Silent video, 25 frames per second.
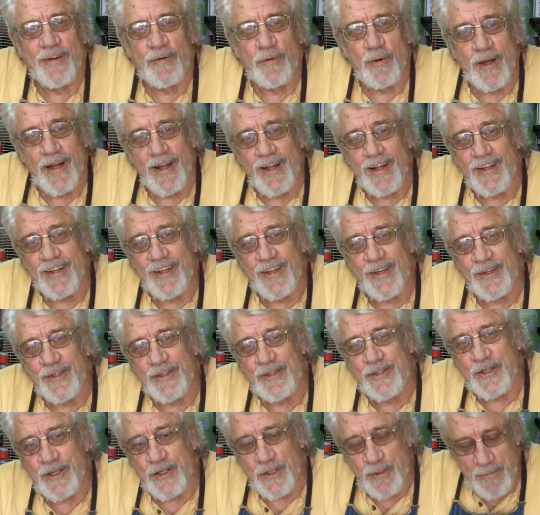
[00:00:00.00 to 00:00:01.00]
Well,
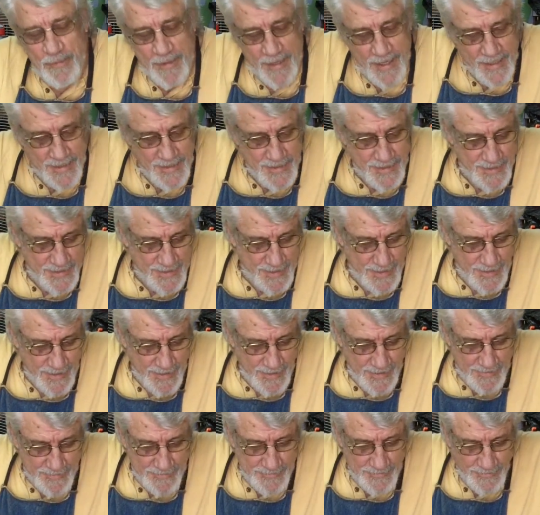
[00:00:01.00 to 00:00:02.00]
YouTube, that's
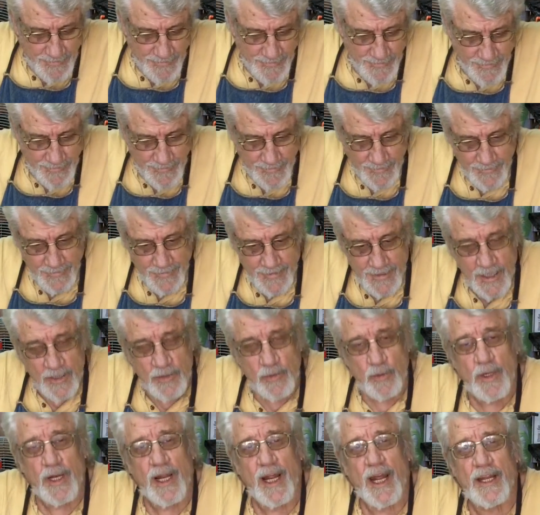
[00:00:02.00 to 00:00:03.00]

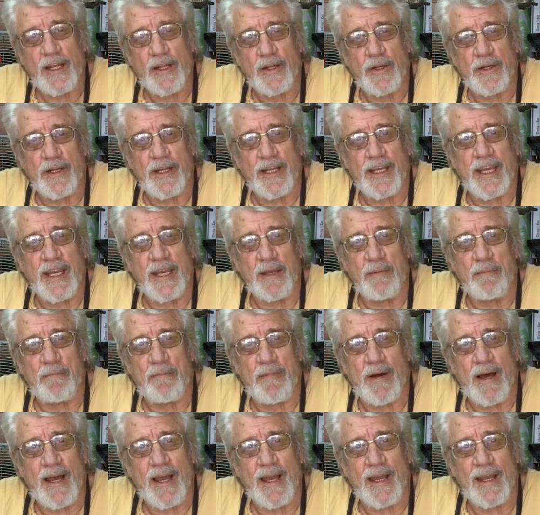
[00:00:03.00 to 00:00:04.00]
what I do to keep
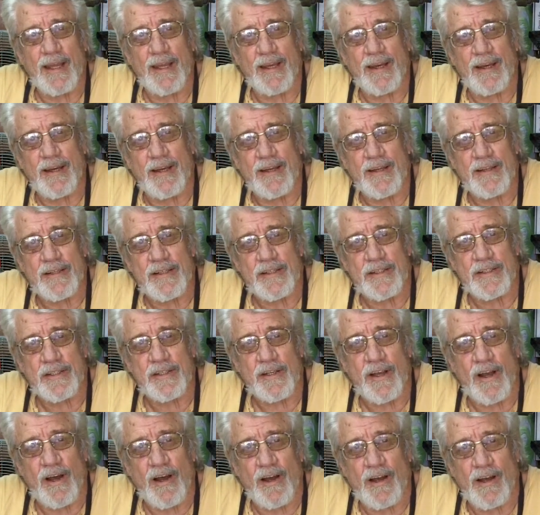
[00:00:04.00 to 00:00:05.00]
my
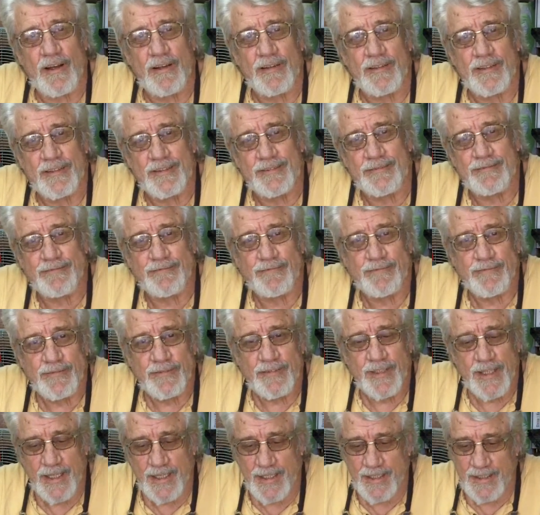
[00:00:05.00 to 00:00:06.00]
saw
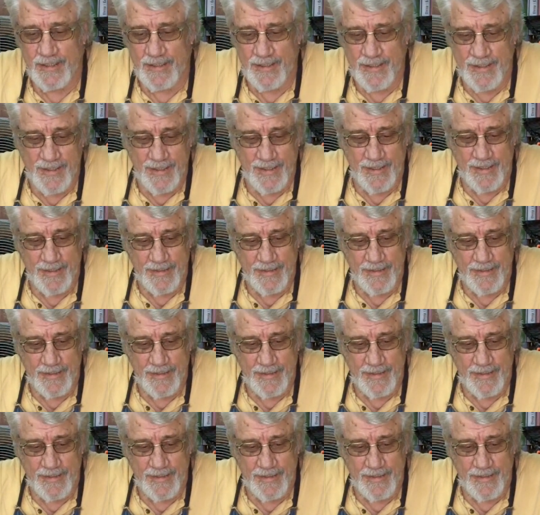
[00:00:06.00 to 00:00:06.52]
in